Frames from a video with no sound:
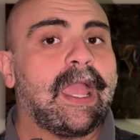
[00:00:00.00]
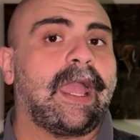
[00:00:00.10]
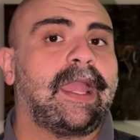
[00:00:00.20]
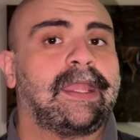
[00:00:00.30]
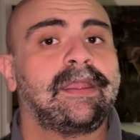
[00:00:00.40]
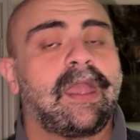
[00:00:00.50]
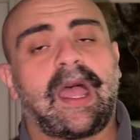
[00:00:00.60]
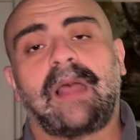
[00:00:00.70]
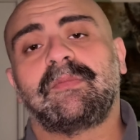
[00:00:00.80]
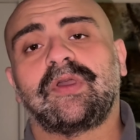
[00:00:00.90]
hey,
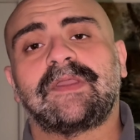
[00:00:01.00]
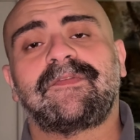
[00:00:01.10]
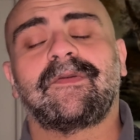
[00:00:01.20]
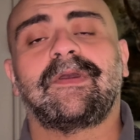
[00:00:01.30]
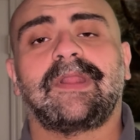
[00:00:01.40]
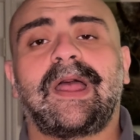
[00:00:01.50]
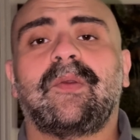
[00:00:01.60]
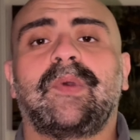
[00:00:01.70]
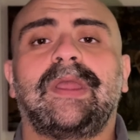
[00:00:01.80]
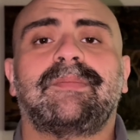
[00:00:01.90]
I'm looking for a
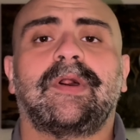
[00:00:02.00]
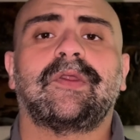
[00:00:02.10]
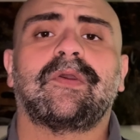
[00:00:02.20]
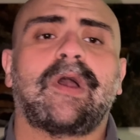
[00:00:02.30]
lightweight butter.